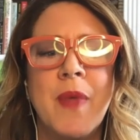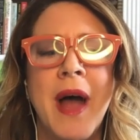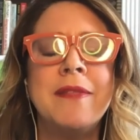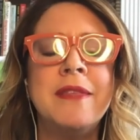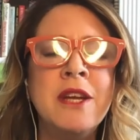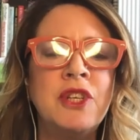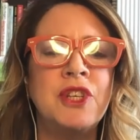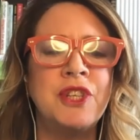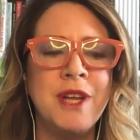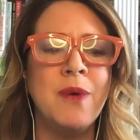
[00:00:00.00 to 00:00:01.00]
I think
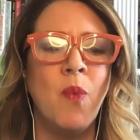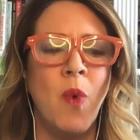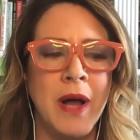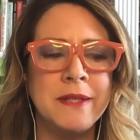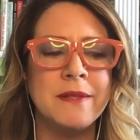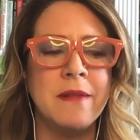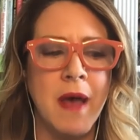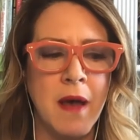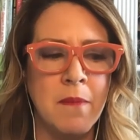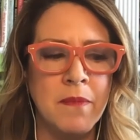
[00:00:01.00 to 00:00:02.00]
she wants
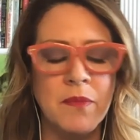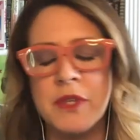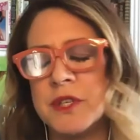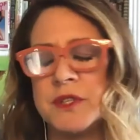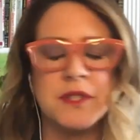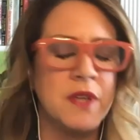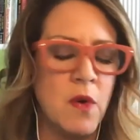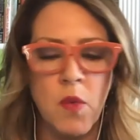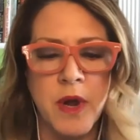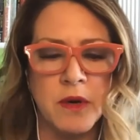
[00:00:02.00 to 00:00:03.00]
them which is
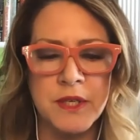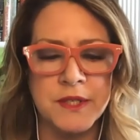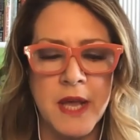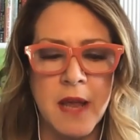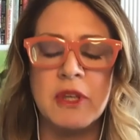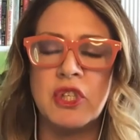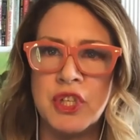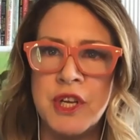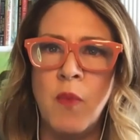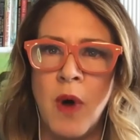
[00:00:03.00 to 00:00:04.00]
so weird to say but
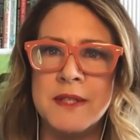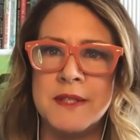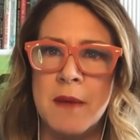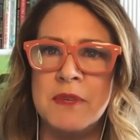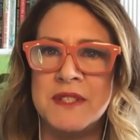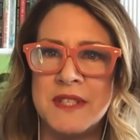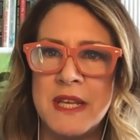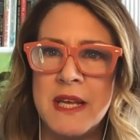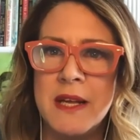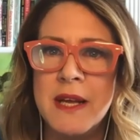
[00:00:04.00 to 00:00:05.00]
she wants them to
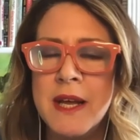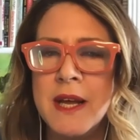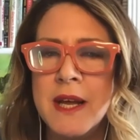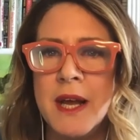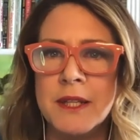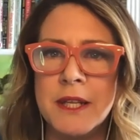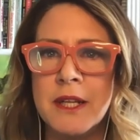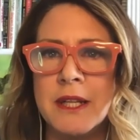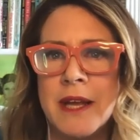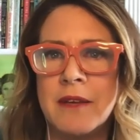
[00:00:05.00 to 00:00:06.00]
see a
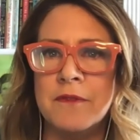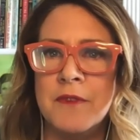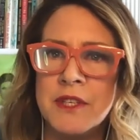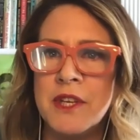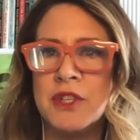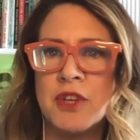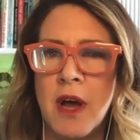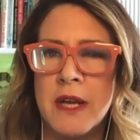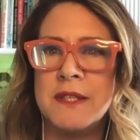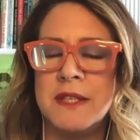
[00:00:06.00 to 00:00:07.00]
little like vintage
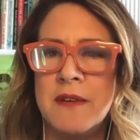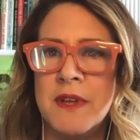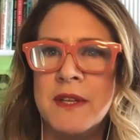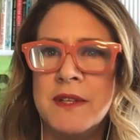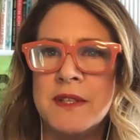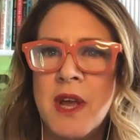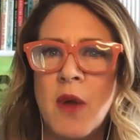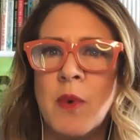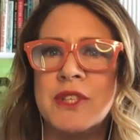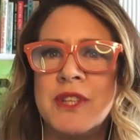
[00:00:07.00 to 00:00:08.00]
Connie Stevens
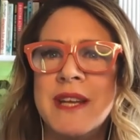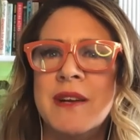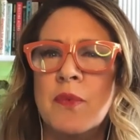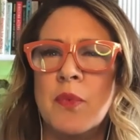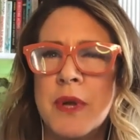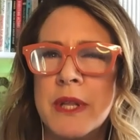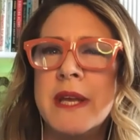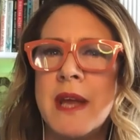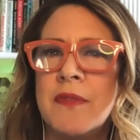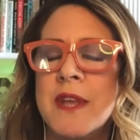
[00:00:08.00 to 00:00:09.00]
which they didn't
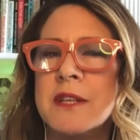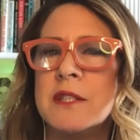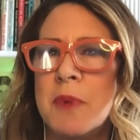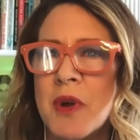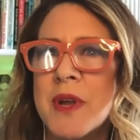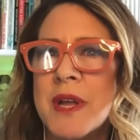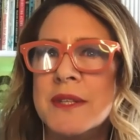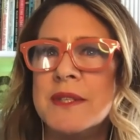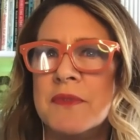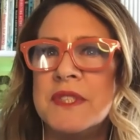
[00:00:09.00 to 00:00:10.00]
really get the
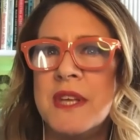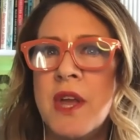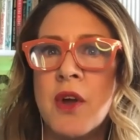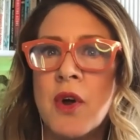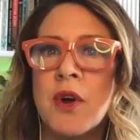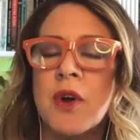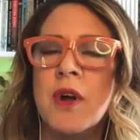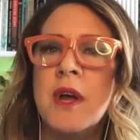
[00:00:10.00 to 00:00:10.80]
experience of seeing her